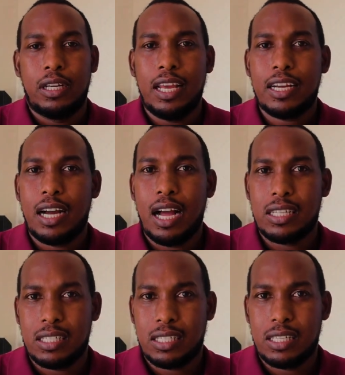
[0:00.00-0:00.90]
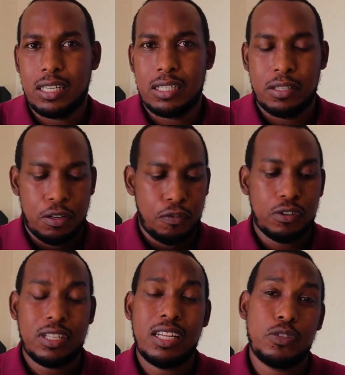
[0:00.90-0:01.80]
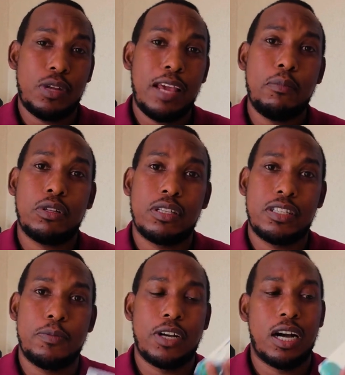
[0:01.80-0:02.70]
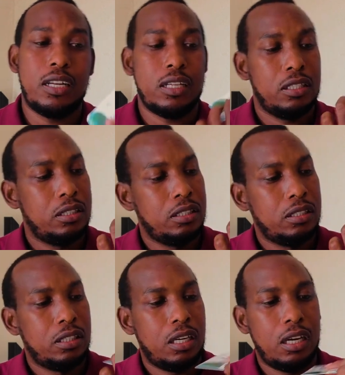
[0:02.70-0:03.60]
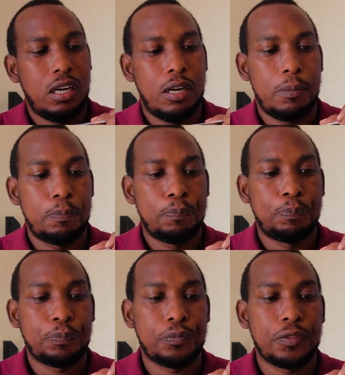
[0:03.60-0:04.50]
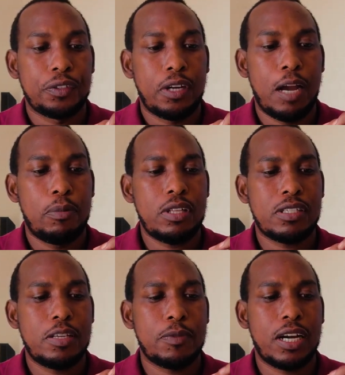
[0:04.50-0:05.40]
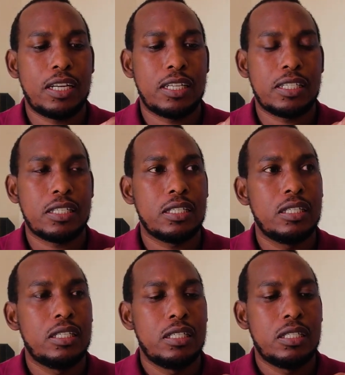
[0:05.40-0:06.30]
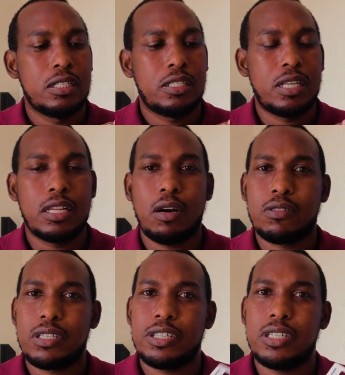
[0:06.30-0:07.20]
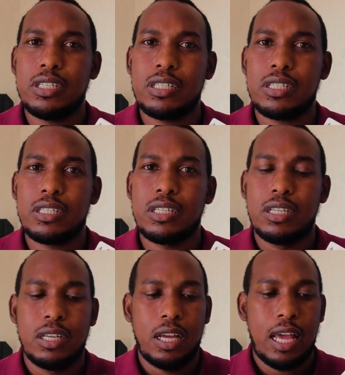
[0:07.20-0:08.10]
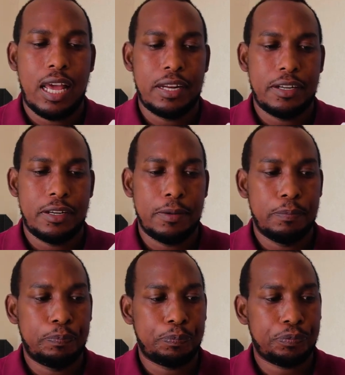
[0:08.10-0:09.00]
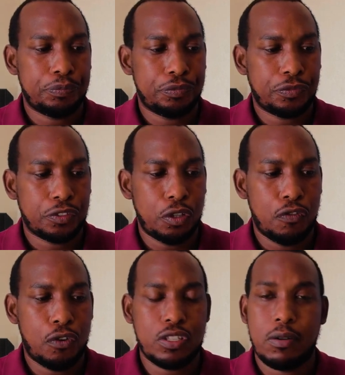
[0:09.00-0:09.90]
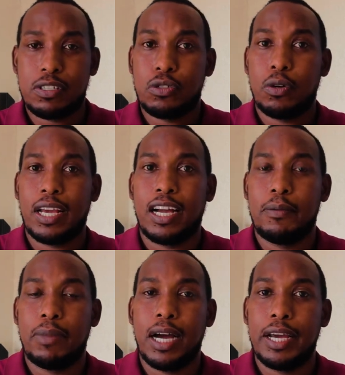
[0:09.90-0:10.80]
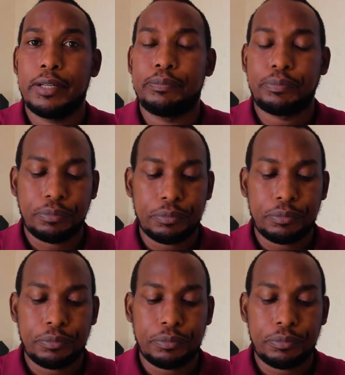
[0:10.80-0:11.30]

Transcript: Leica has its things. For starters, when I bought the SIM card, I bought a SIM card at 10,000 shillings, and of course I was told I can buy